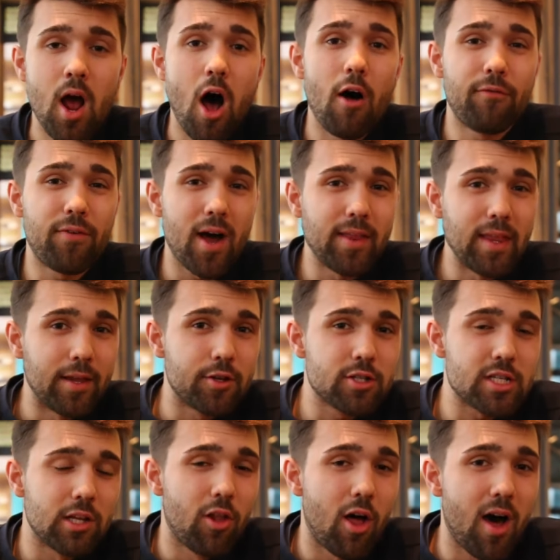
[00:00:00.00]
I'll find that
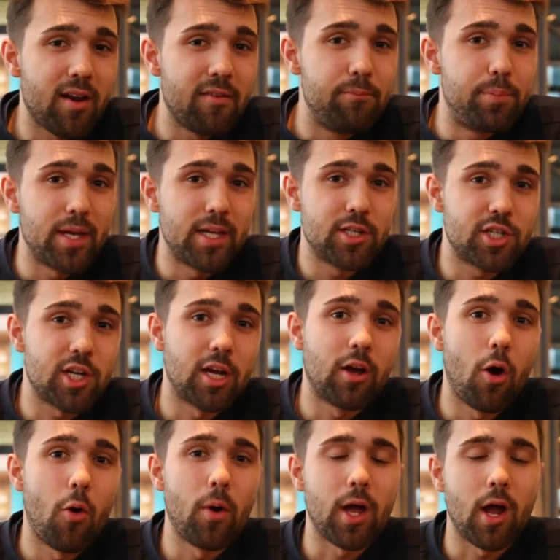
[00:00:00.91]
there's a lot of
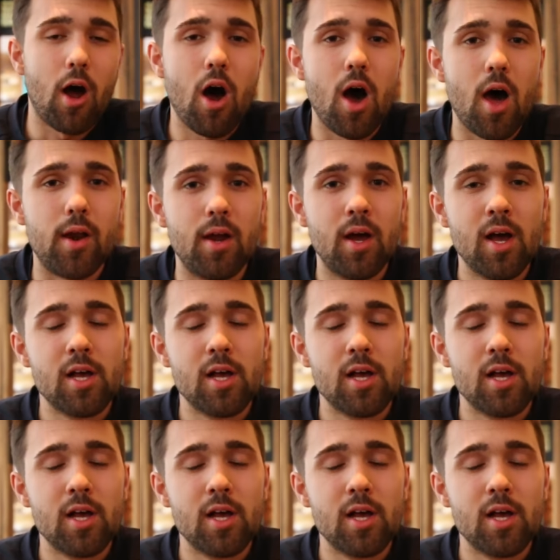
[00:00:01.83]
binging going on.